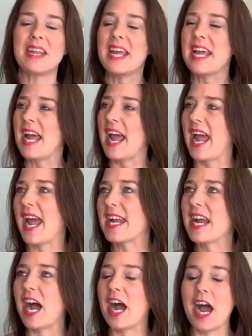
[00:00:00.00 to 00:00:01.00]
And,
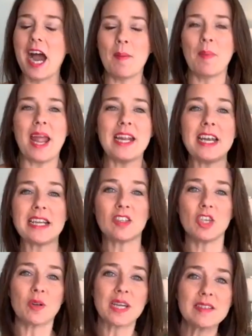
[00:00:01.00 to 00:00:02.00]
and, and
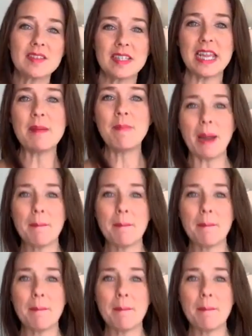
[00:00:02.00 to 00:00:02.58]
as you can see,